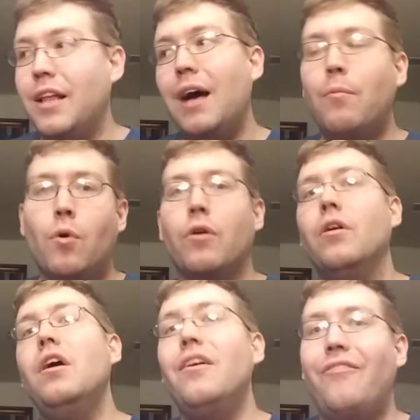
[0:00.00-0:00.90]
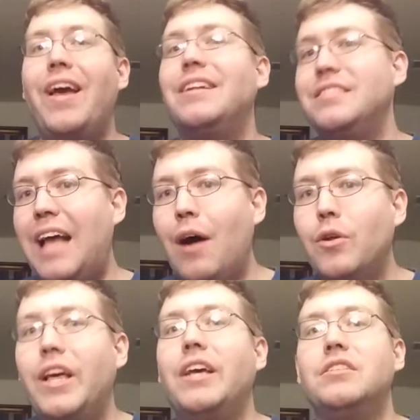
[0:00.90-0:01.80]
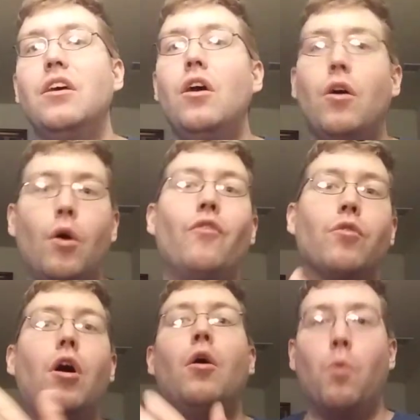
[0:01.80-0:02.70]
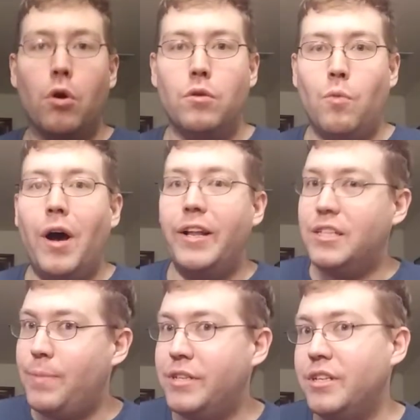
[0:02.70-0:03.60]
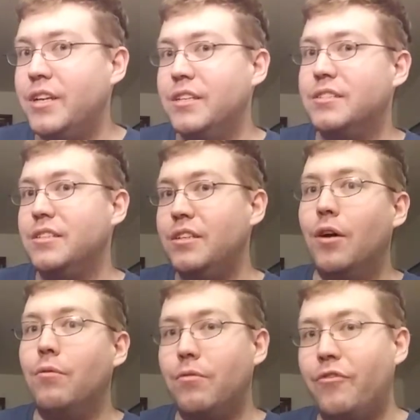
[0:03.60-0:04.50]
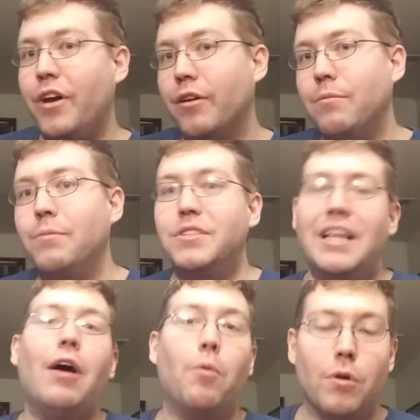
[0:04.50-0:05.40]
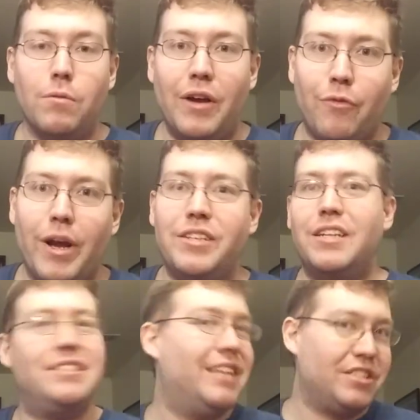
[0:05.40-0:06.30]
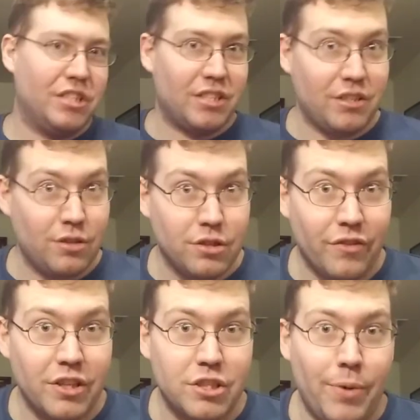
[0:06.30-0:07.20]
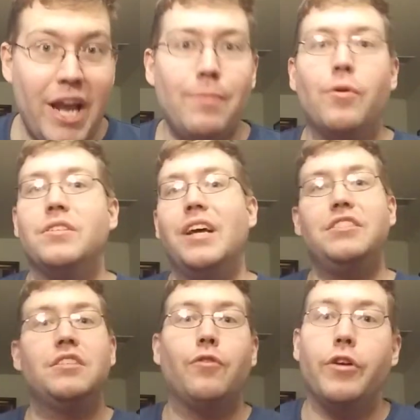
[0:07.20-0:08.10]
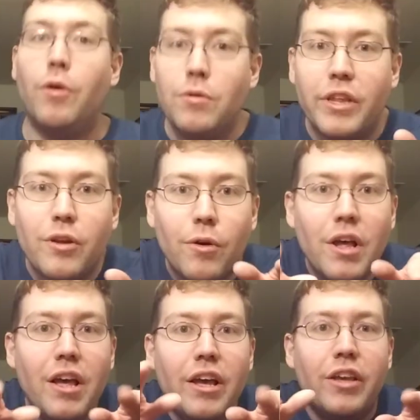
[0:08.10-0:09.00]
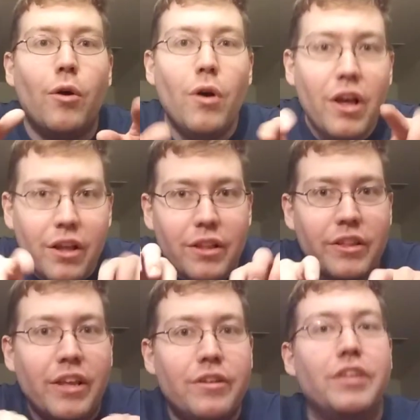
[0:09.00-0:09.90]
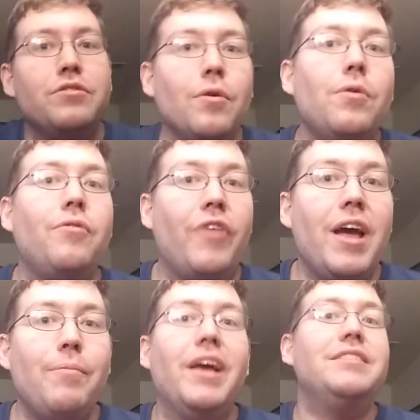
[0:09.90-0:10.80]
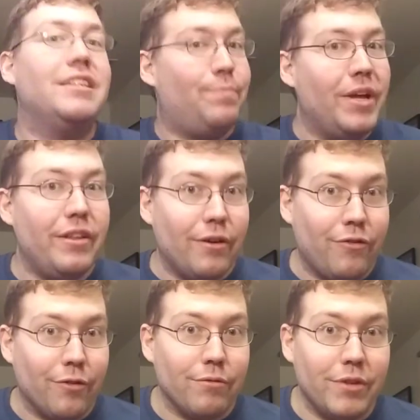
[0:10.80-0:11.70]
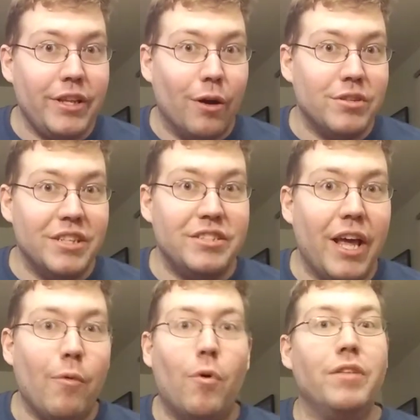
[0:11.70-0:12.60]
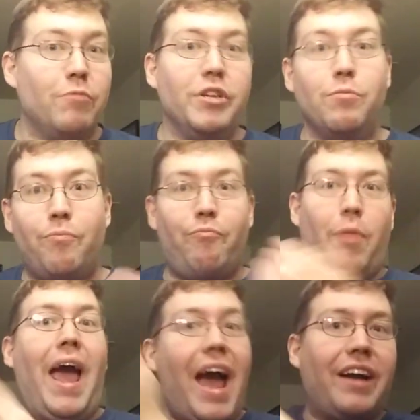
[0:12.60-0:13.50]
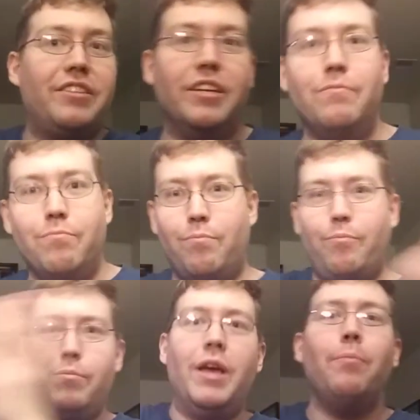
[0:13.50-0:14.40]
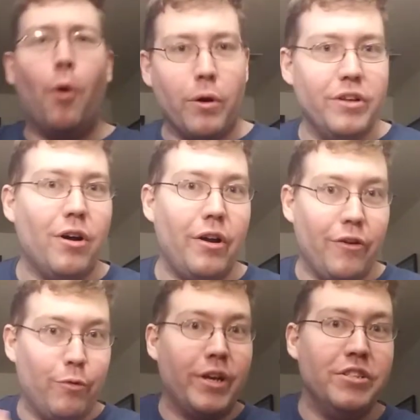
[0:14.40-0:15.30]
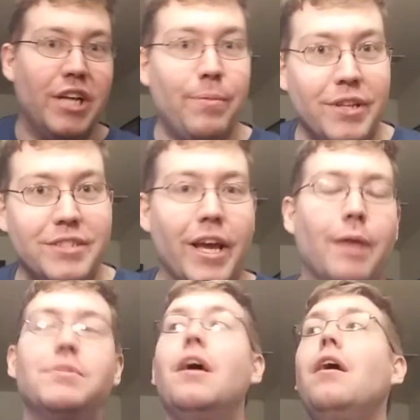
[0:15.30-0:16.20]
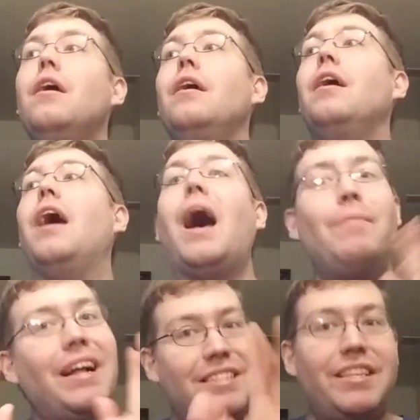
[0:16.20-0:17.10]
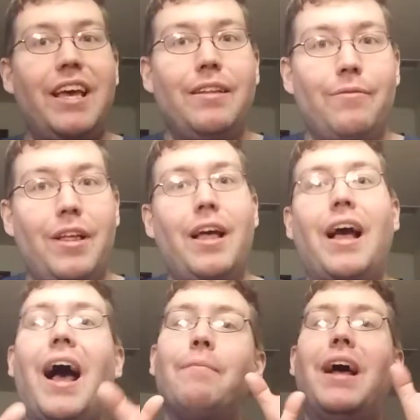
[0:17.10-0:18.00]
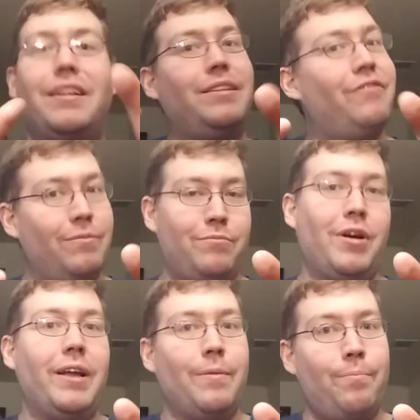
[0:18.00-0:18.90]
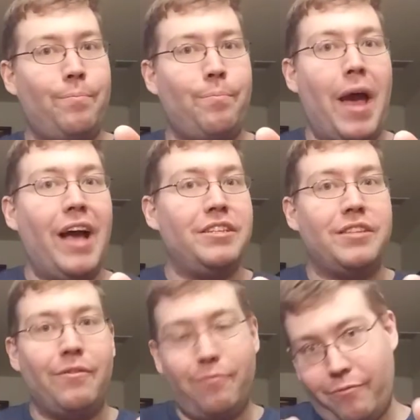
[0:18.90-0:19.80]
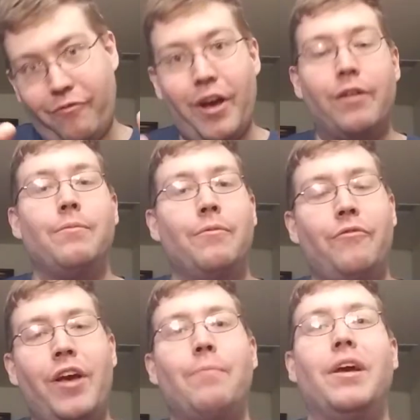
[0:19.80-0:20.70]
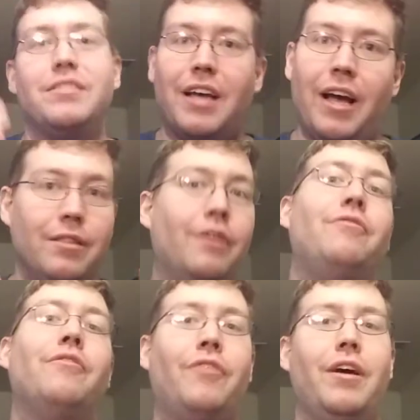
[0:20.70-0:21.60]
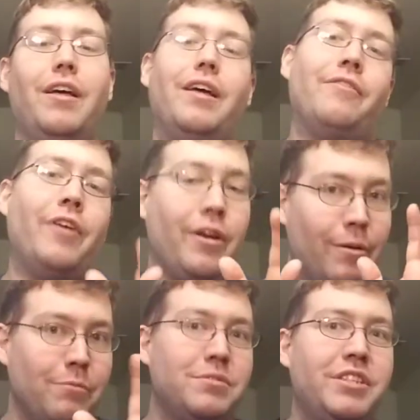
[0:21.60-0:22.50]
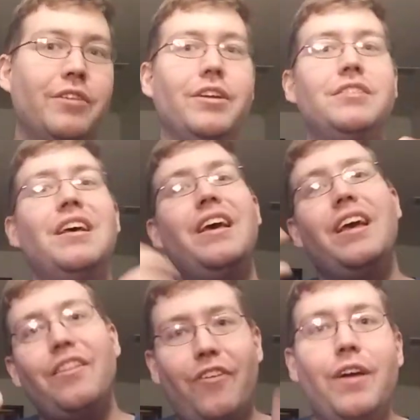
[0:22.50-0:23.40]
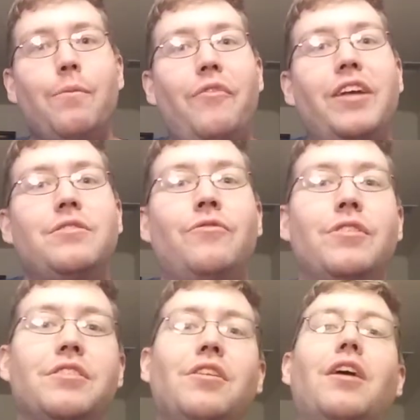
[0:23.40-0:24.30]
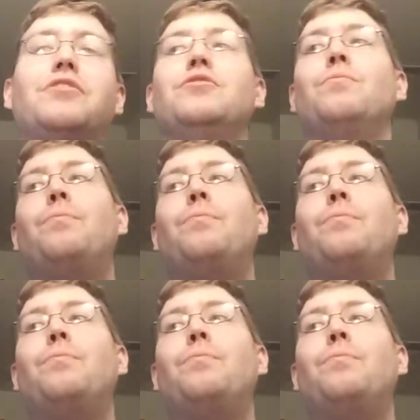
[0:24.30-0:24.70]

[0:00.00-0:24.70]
a lot more fans nowadays overall worldwide, especially because, you know, Fire Emblem is now a worldwide franchise. It's not just exclusively in Japan anymore. It's not just for your own little, you know, internet troll fan base that's been there for, you know, since day one when you hacked and imported all your freaking Japanese games. I'm not saying that I'm not even trying to bash the Fire Emblem fan base. I love the Fire Emblem series, and the Fire Emblem fans are fun to talk to.